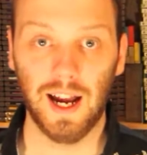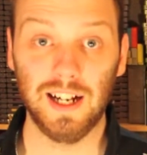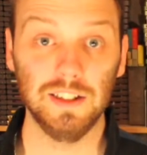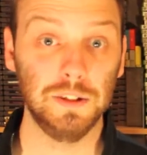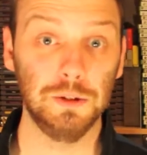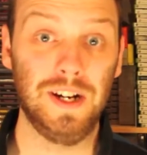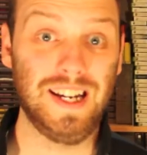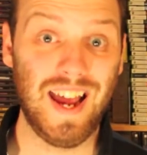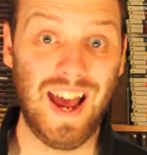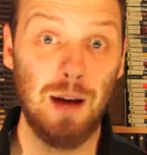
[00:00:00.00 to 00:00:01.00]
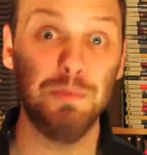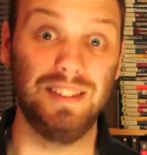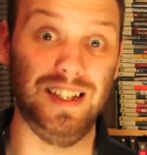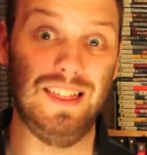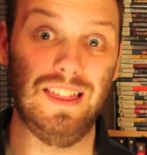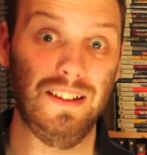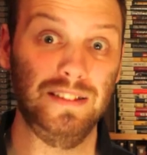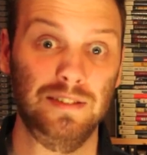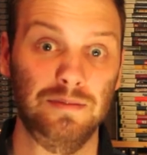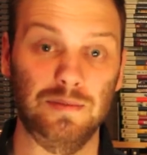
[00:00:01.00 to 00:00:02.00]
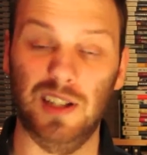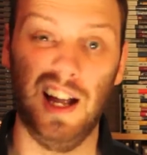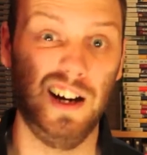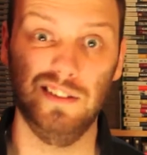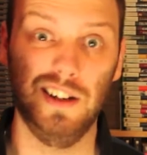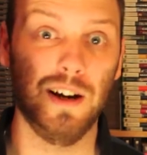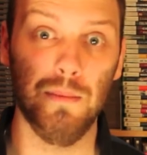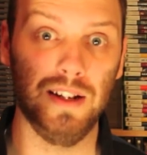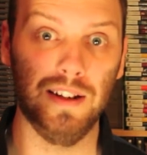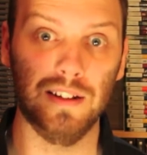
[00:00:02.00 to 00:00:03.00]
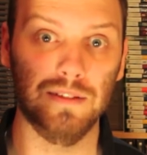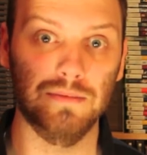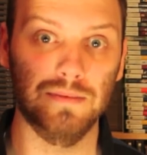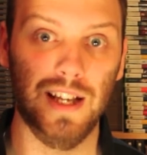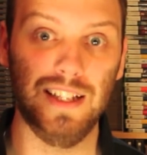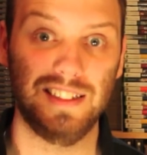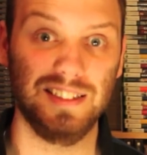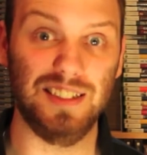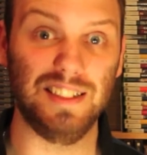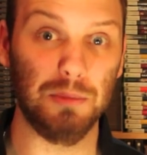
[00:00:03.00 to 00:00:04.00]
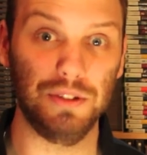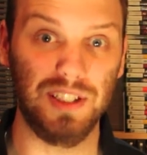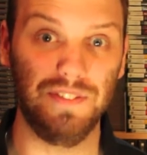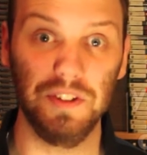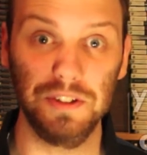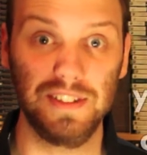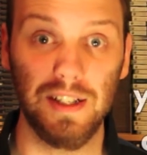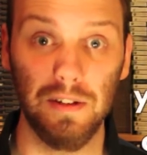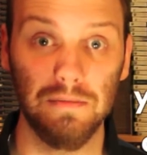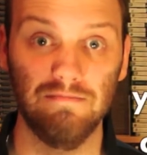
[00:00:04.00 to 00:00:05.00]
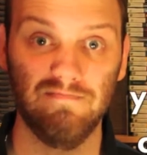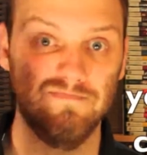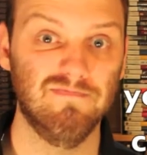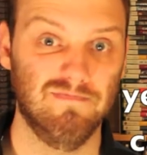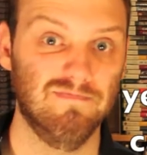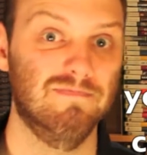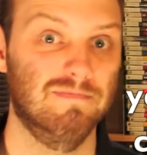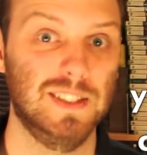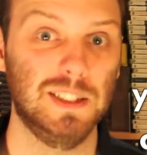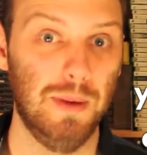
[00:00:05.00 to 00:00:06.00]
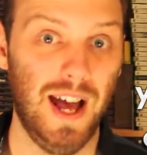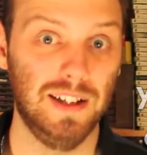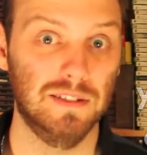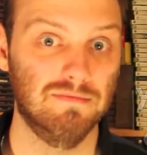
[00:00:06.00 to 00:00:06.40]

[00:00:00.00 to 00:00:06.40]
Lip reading: I also drank absinthe. I don't recommend it. As you can see, it's mostly full still. It's bad.